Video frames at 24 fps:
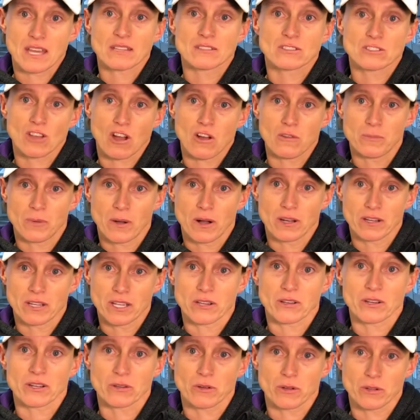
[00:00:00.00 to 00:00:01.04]
and softball
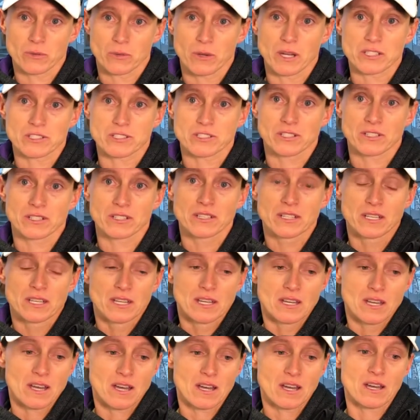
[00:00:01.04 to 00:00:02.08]
here at Northwestern,
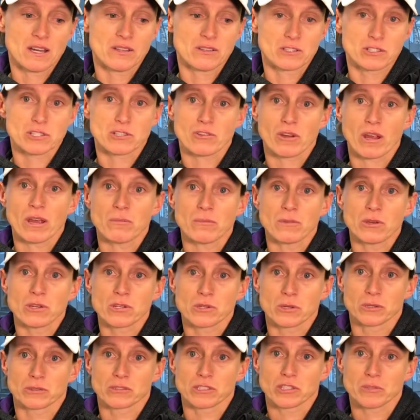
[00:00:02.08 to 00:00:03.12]
there's great
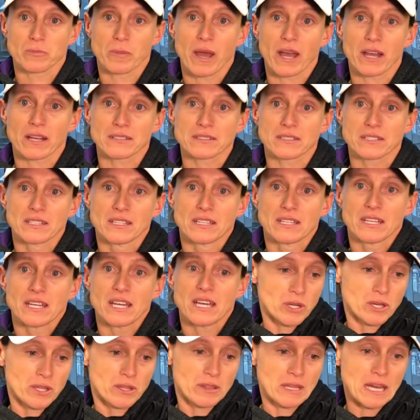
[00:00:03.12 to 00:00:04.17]
mutual respect.
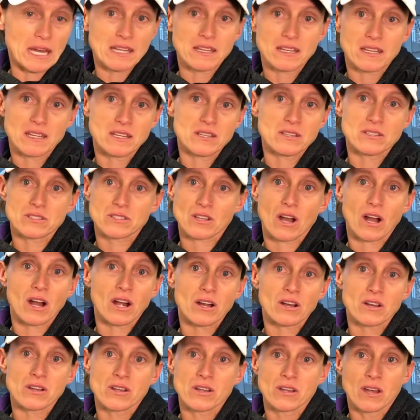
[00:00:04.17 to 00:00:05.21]
That is
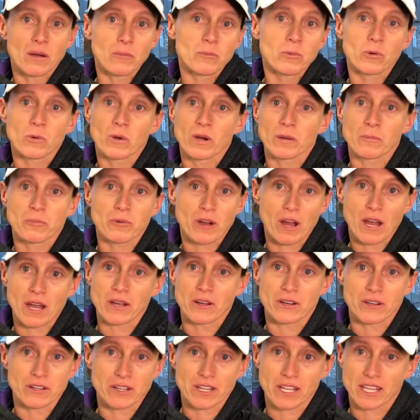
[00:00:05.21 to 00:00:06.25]
our number one
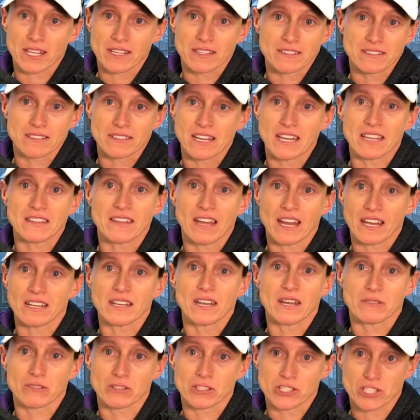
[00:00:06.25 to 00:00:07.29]
priority, and that
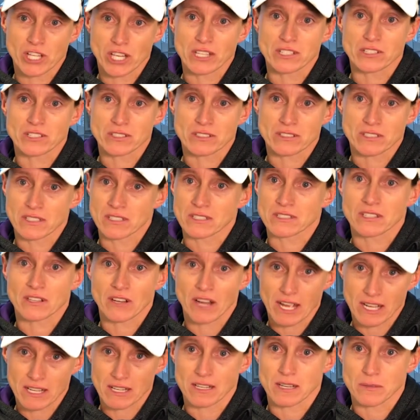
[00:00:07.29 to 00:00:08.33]
never changes, is their
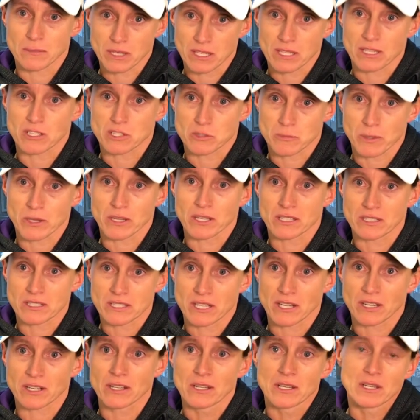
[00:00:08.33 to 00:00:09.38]
academic experience
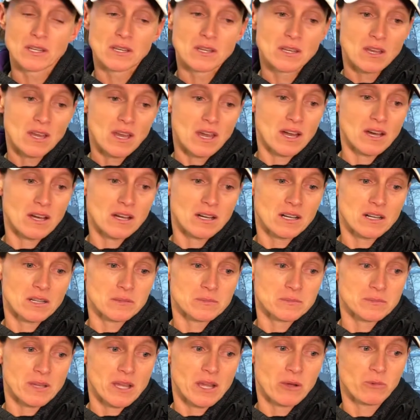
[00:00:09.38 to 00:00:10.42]
here.
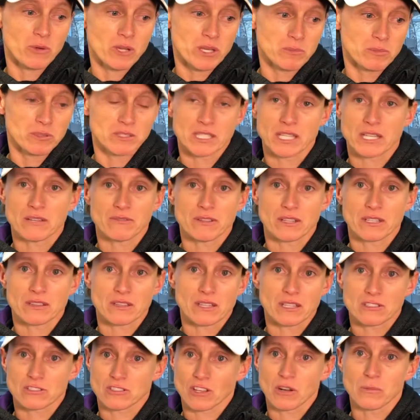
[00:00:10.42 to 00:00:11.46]
And we believe that
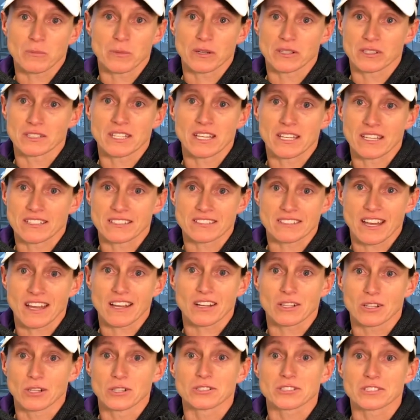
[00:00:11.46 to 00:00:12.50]
softball is
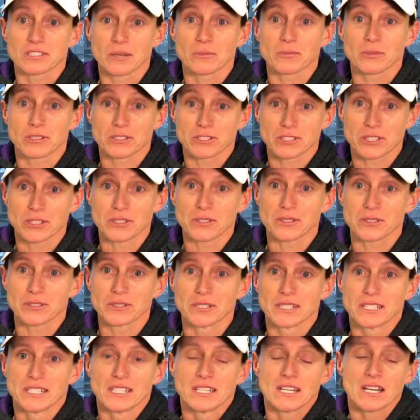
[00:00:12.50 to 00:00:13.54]
that close number two.